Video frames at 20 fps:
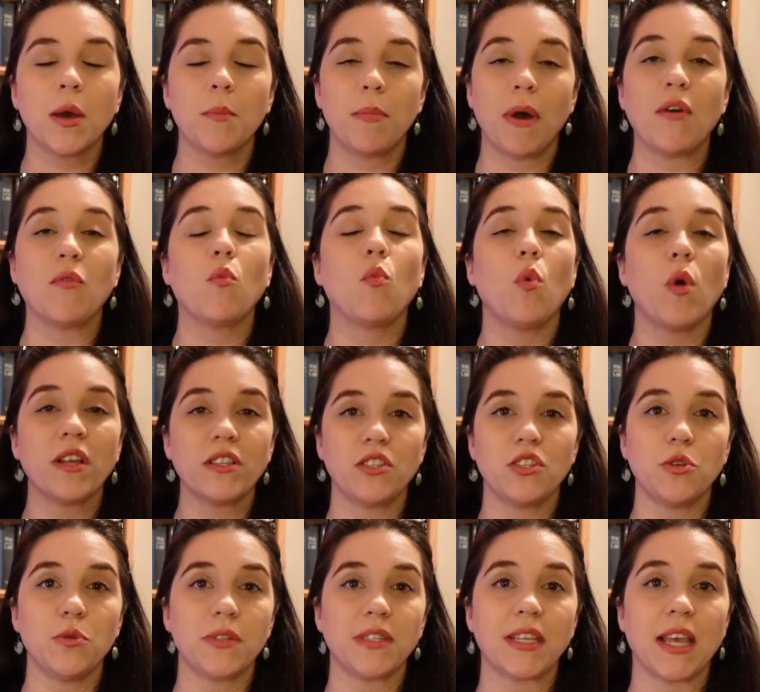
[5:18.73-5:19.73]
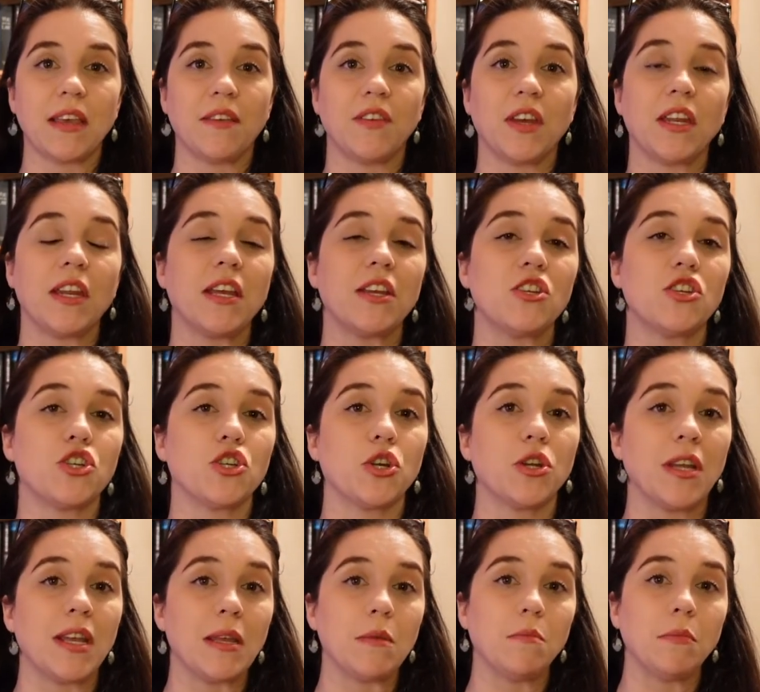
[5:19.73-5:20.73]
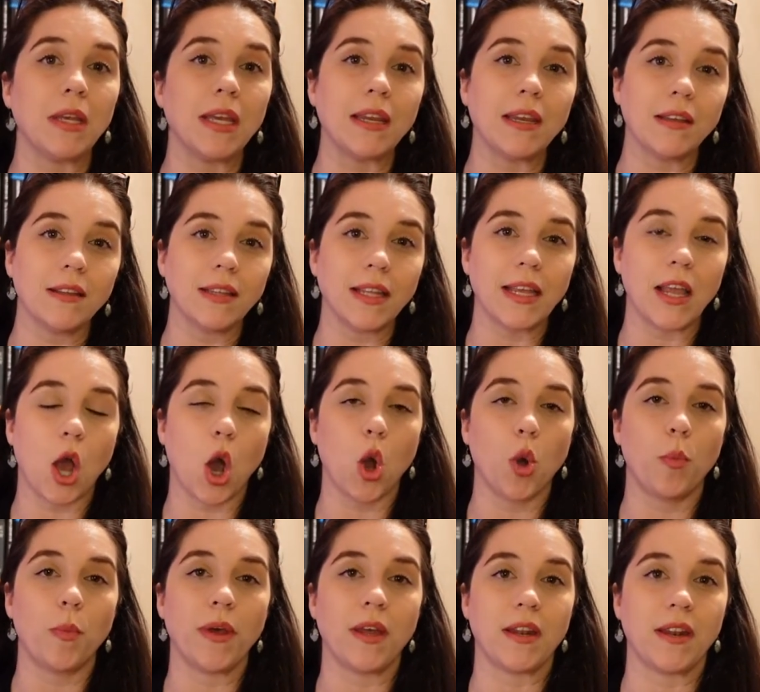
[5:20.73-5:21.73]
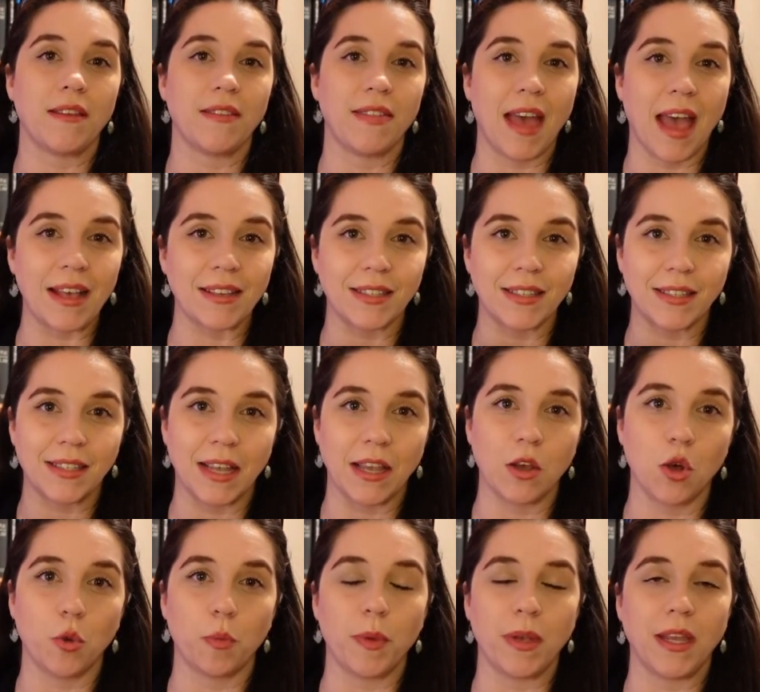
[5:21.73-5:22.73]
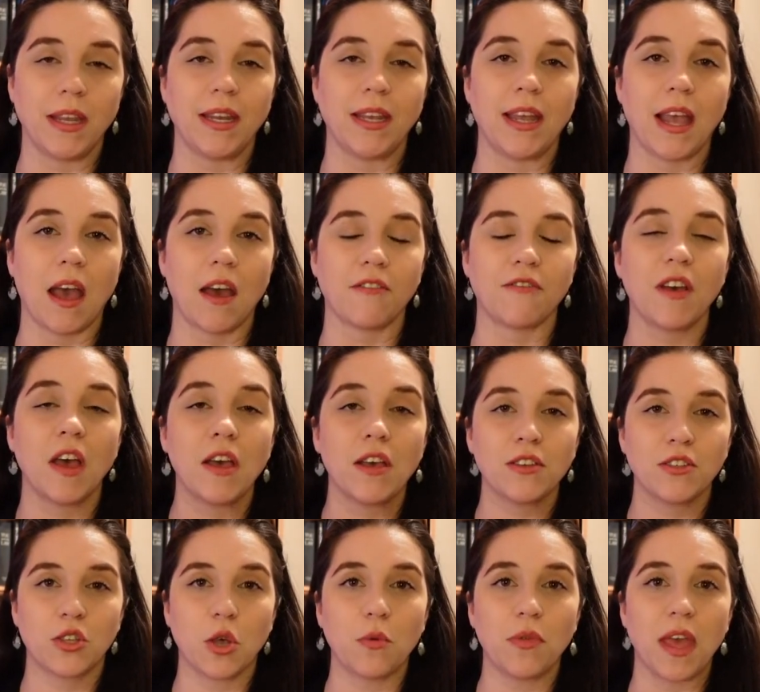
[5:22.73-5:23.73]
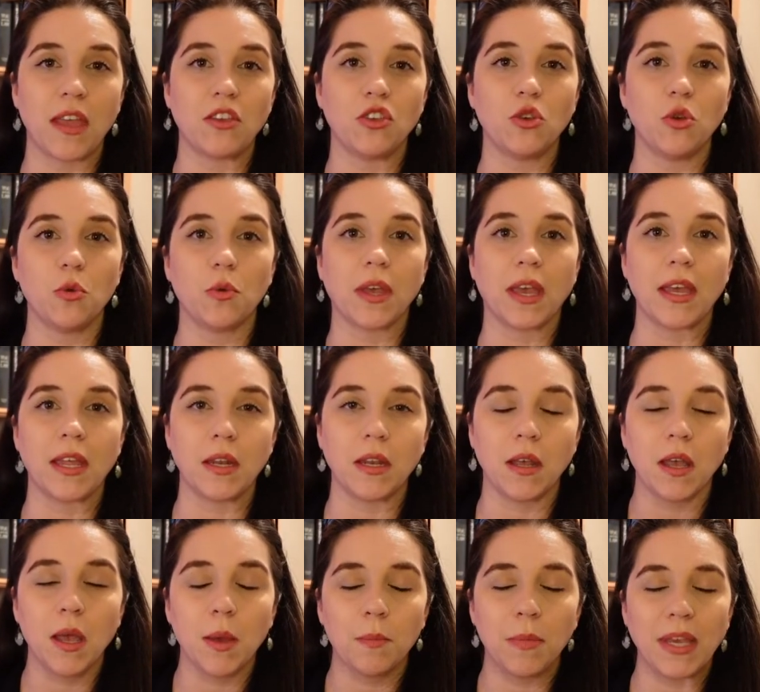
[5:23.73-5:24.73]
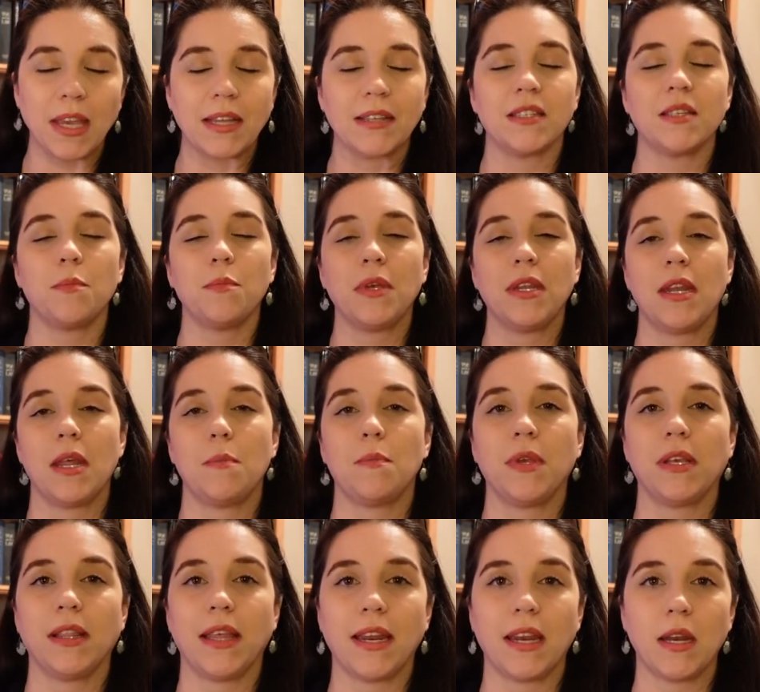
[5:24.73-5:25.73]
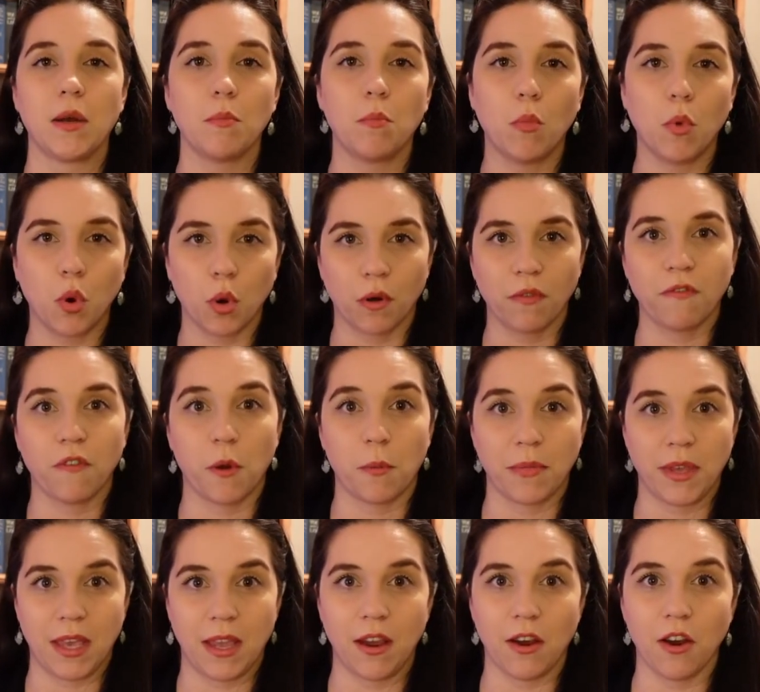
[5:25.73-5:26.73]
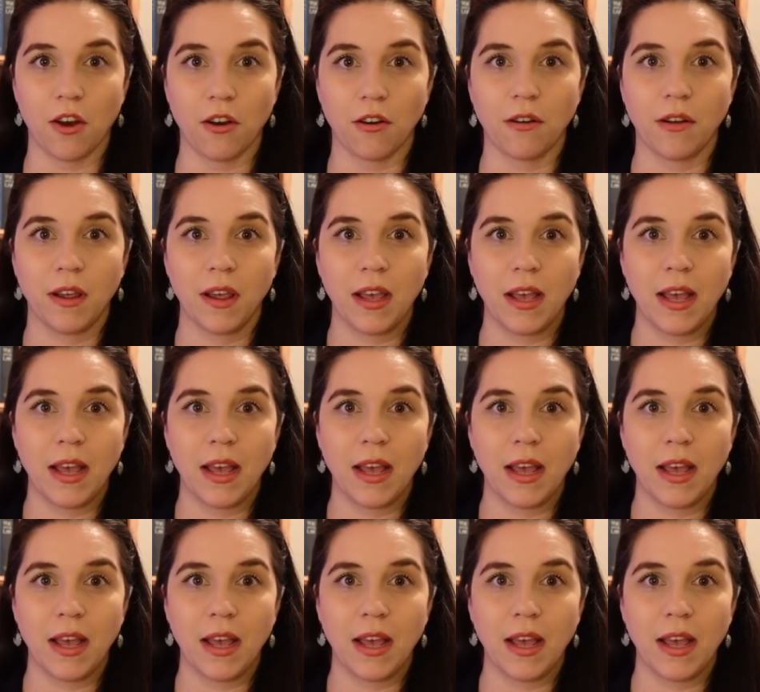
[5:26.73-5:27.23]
But once you save it, it should immediately open that single PDF so that you can begin to manipulate it more from here.